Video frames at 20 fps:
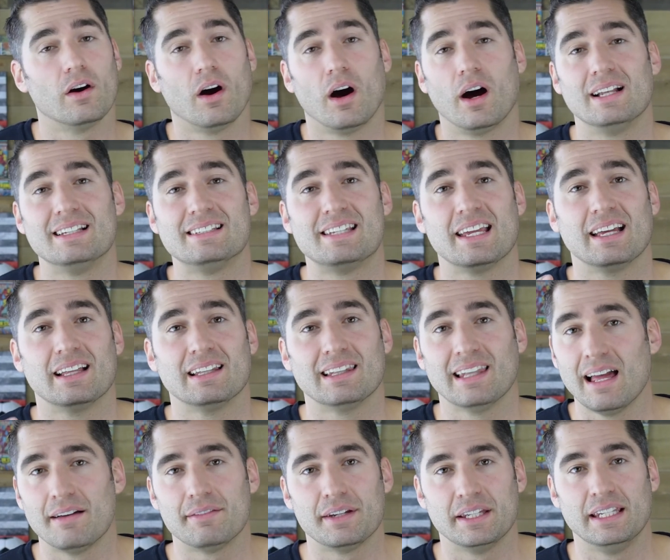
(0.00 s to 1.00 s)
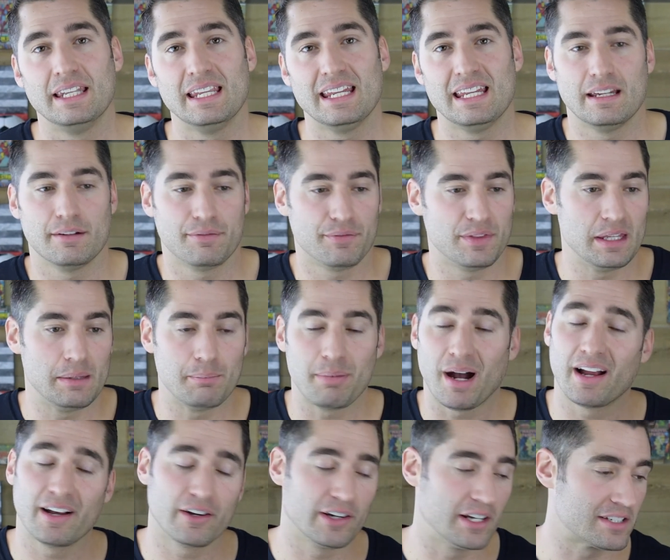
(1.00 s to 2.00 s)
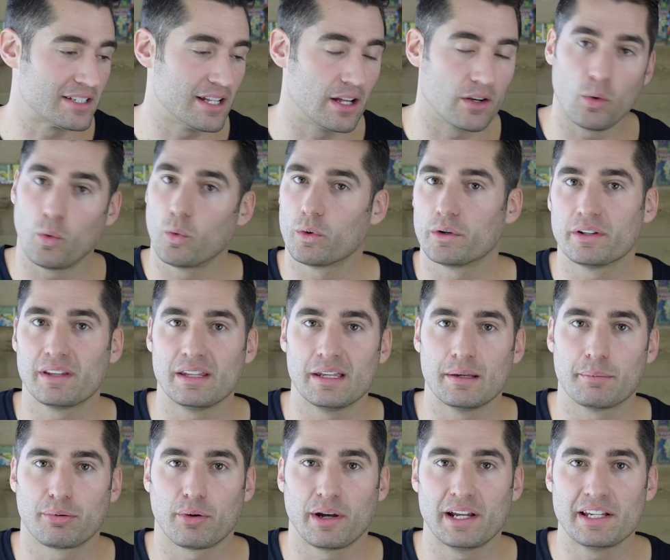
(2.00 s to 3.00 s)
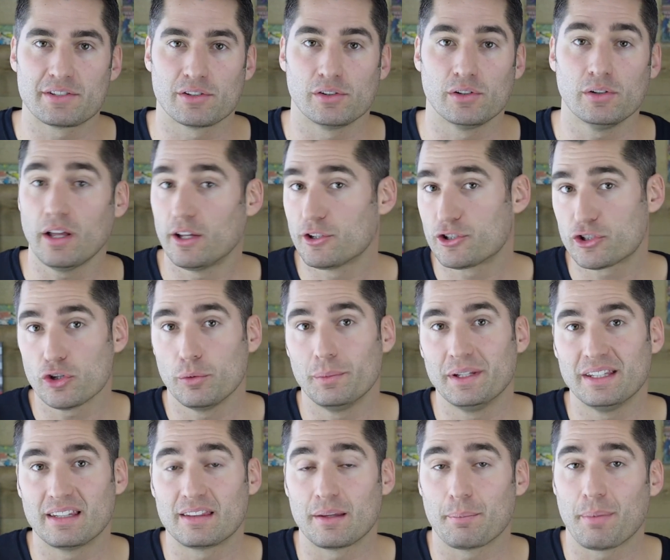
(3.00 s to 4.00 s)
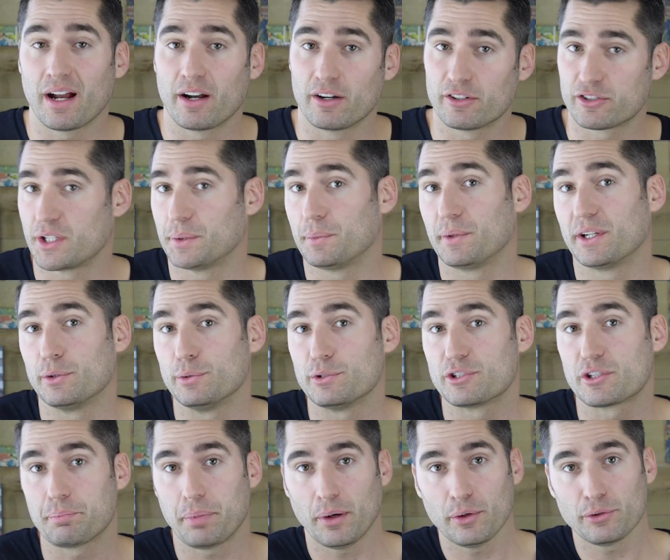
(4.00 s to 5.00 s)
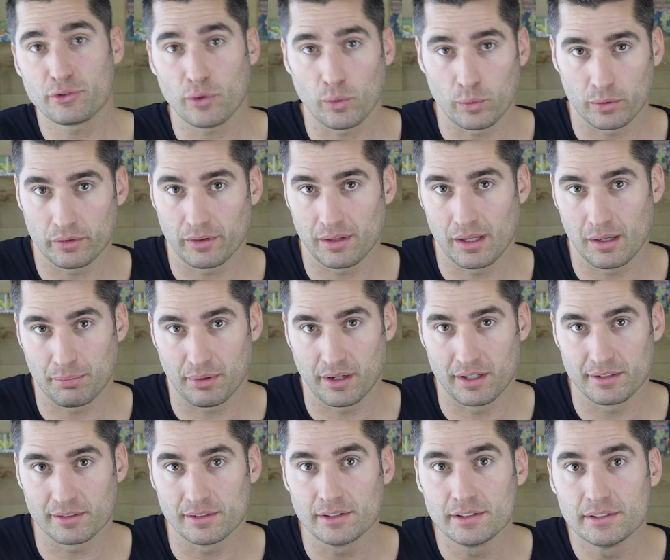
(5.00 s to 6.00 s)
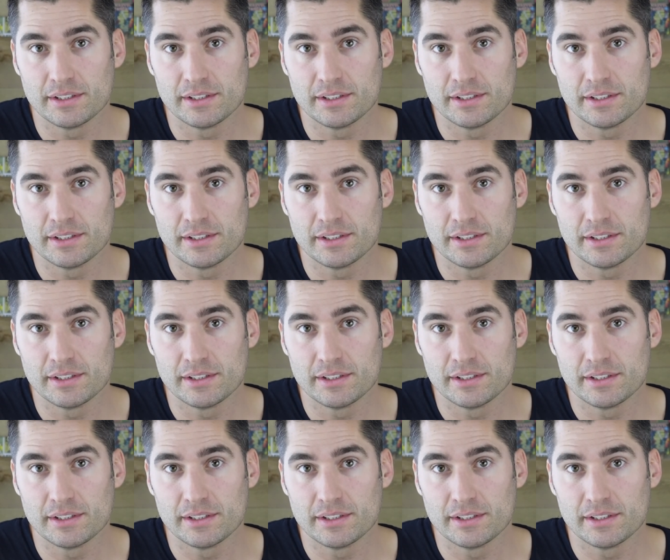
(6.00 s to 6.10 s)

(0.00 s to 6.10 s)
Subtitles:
on day 11, if the buyer has not ordered the appraisal, assuming that the buyer is the one who's supposed to order the appraisal,